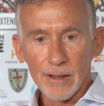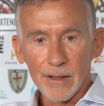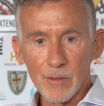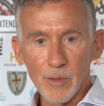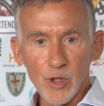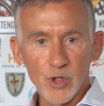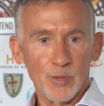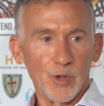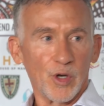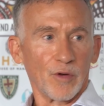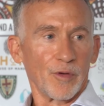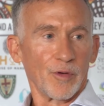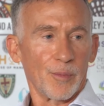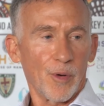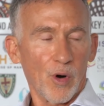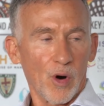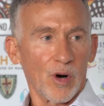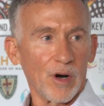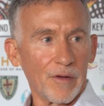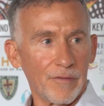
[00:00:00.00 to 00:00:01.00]
the most beautiful
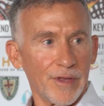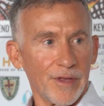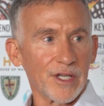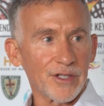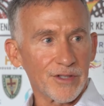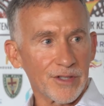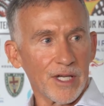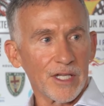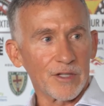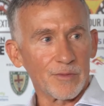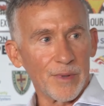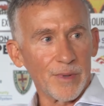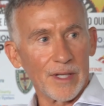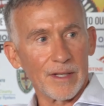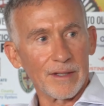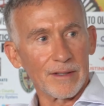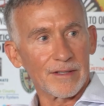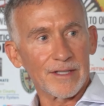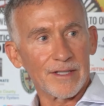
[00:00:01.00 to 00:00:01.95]
part of this has been